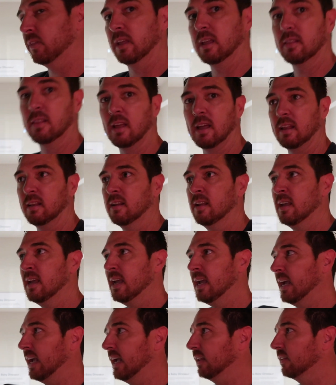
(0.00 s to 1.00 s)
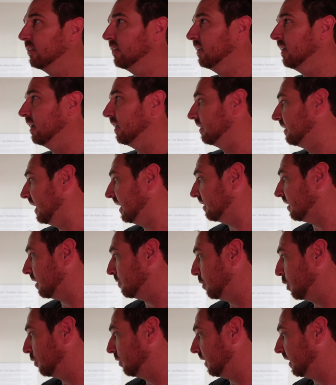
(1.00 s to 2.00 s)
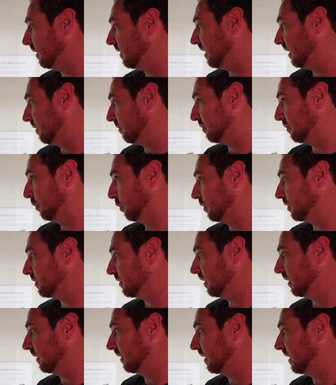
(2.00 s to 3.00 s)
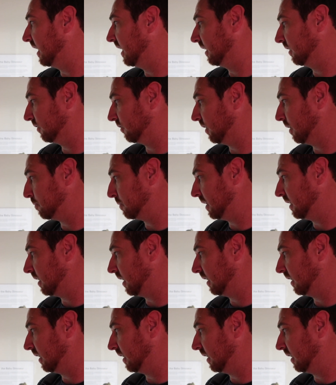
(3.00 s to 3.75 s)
think that it's a daytime only, that it flourished during the day and slept at